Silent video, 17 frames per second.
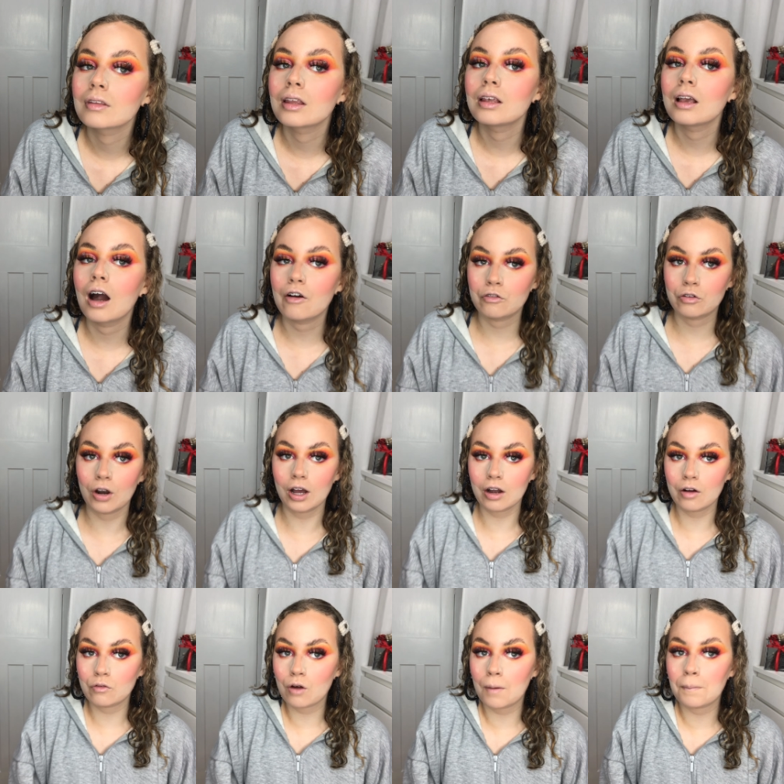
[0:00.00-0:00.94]
I feel like I've
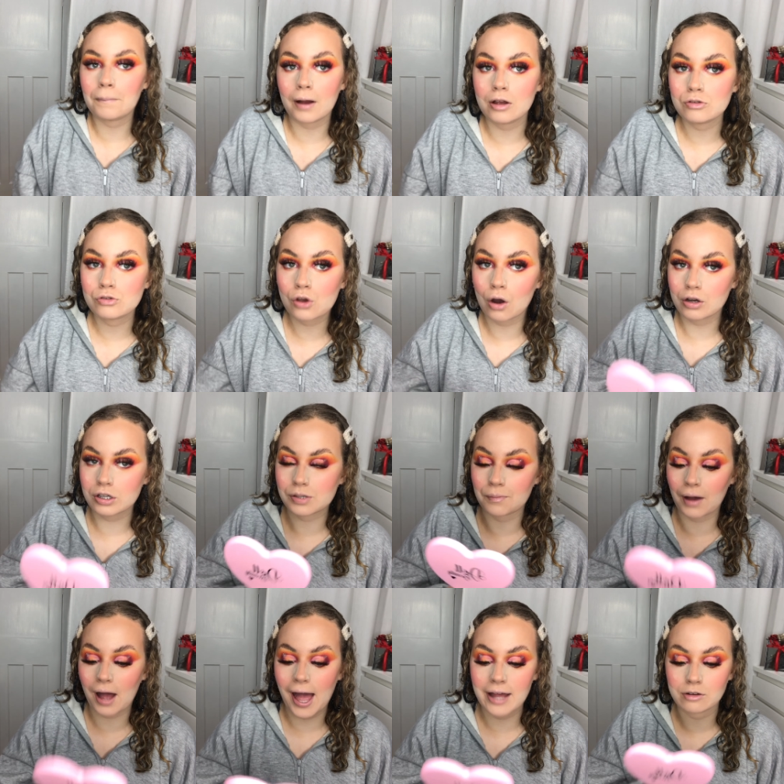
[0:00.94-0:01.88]
got Botox in my
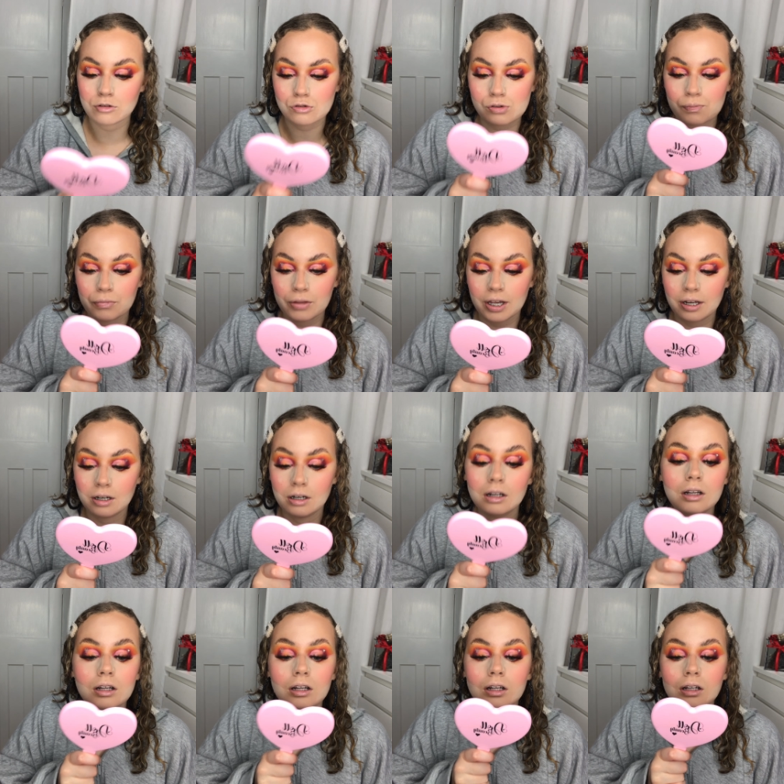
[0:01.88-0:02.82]
head or something
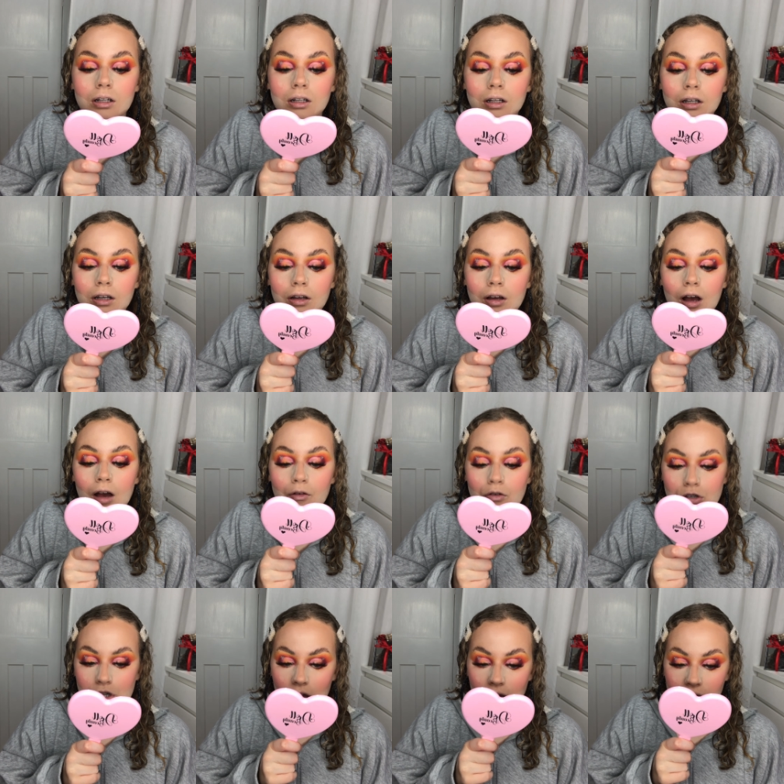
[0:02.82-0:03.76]
if I was
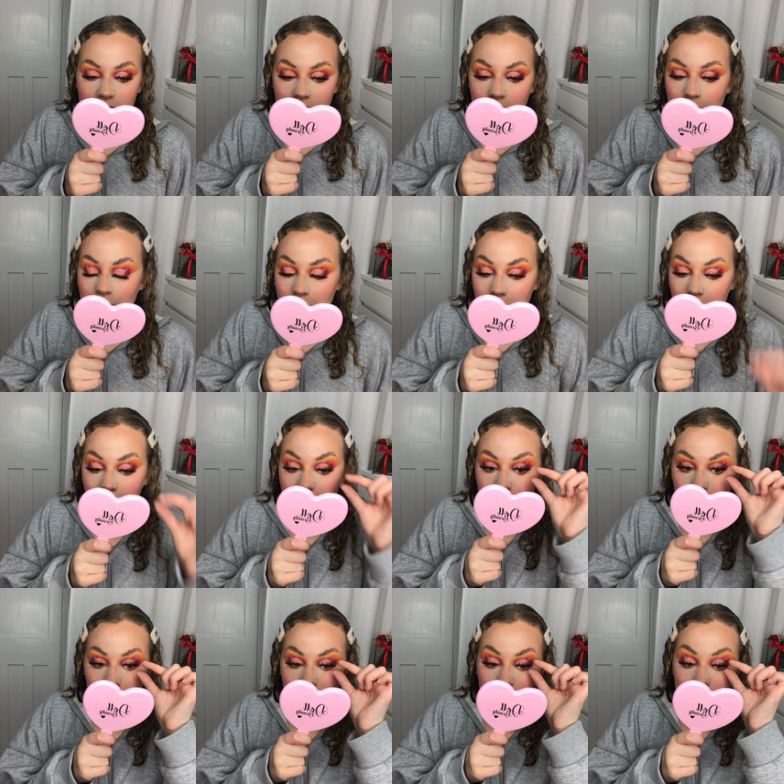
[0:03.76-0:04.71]
going to have anything in my head, it would
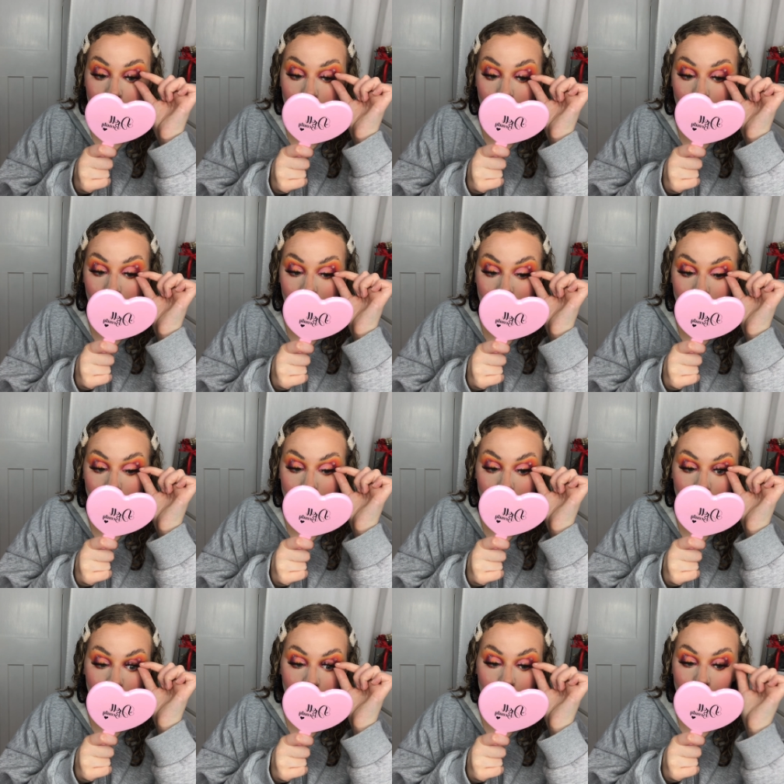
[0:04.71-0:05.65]
be a forehead
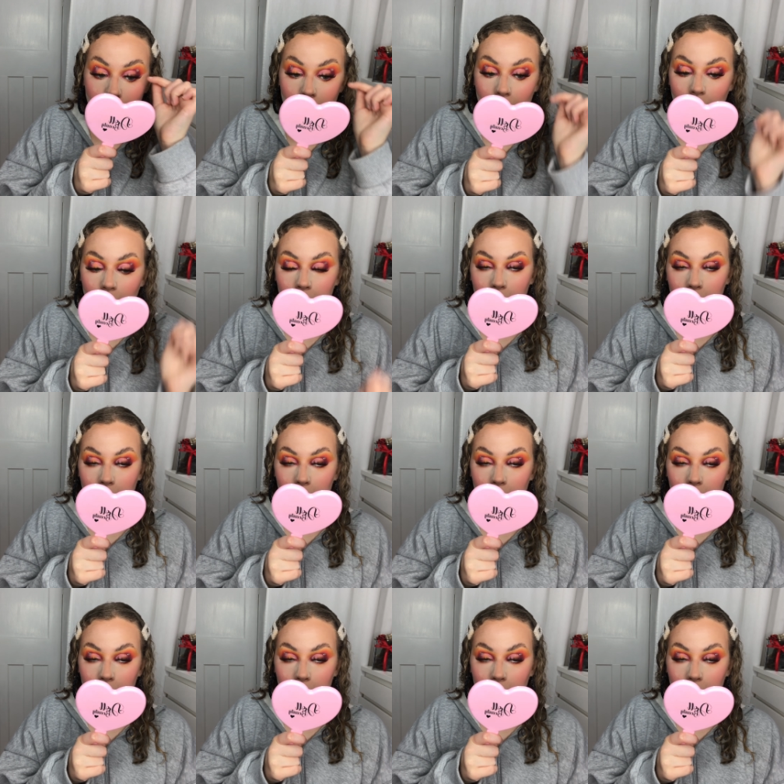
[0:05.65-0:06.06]
reduction, not a